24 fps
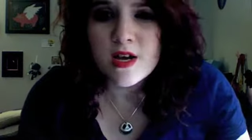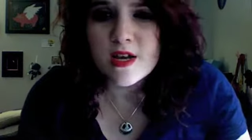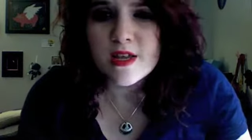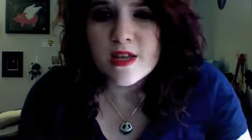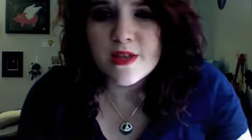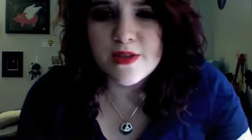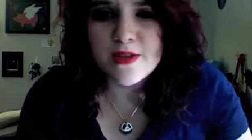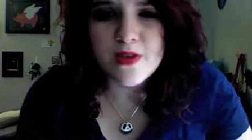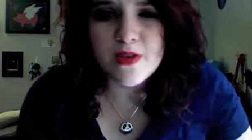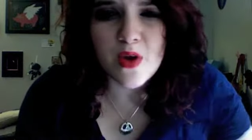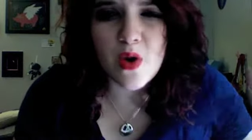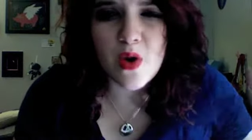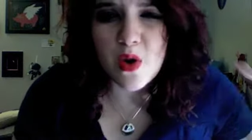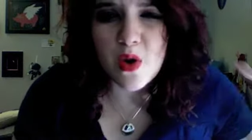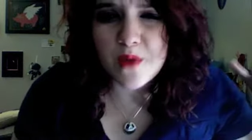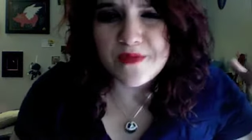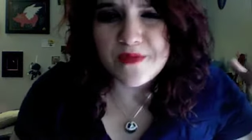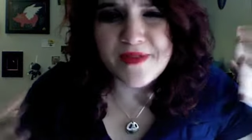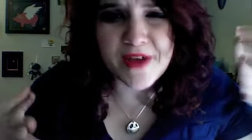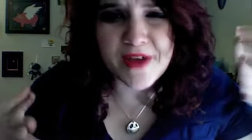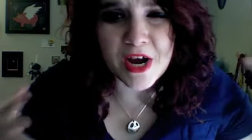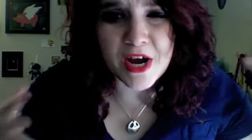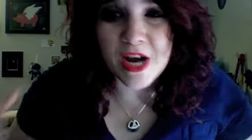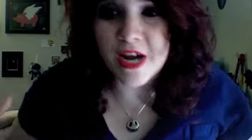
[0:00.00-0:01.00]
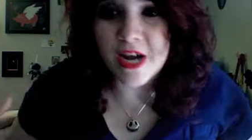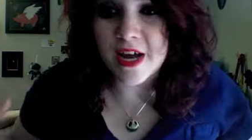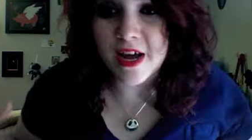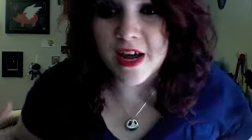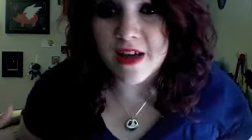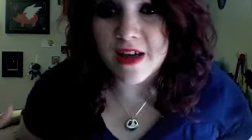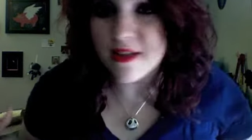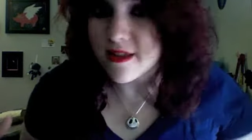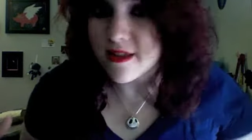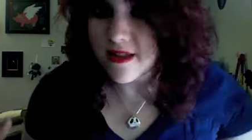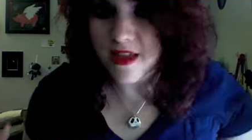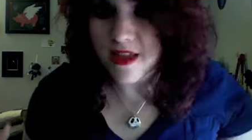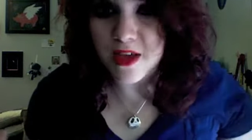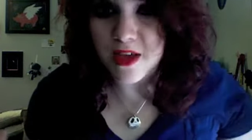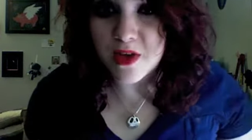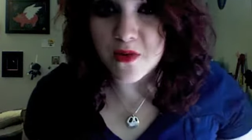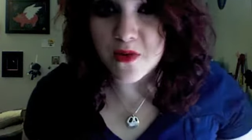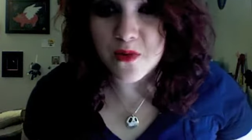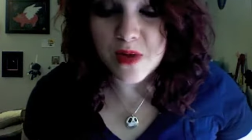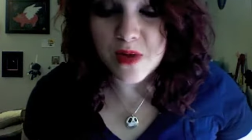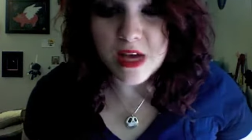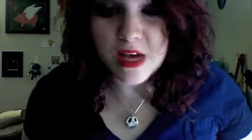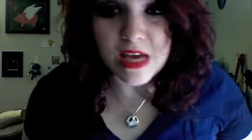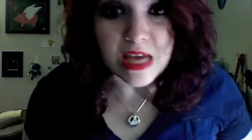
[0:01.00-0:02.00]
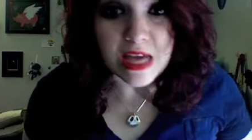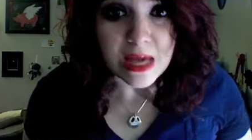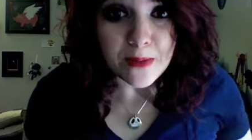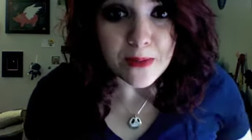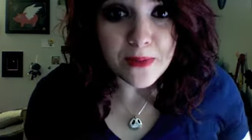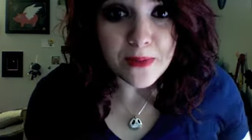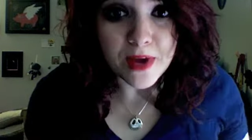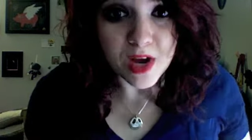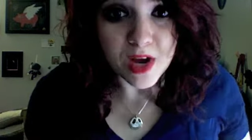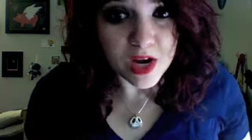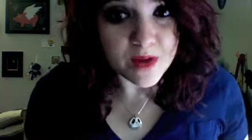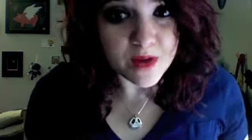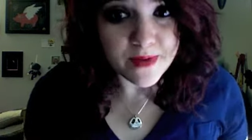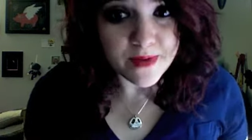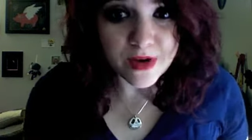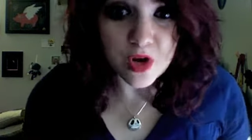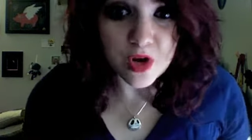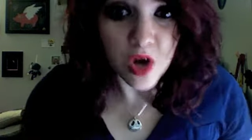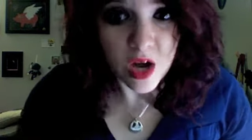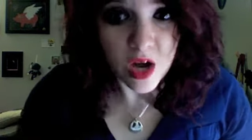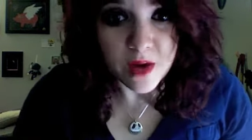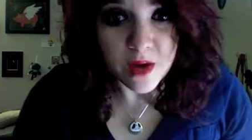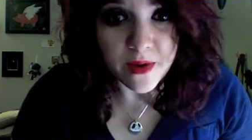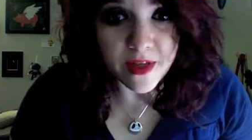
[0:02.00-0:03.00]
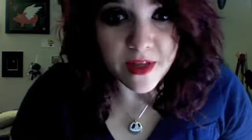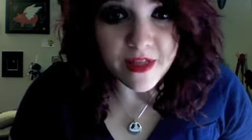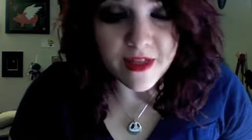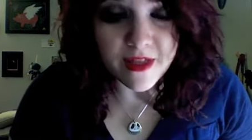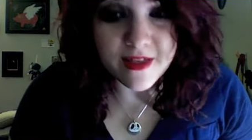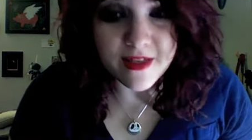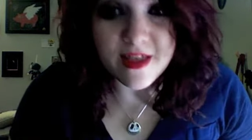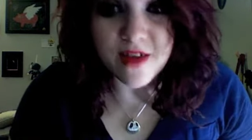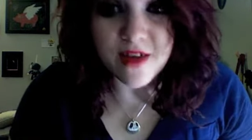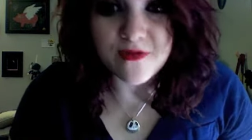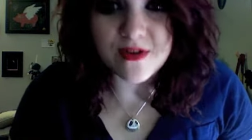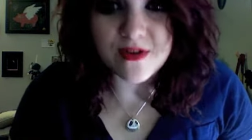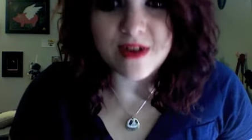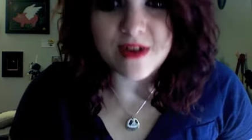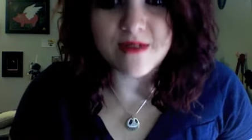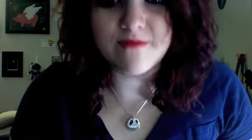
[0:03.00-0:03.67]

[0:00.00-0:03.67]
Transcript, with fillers: So I'm sorry guys that you keep hearing me talk about this every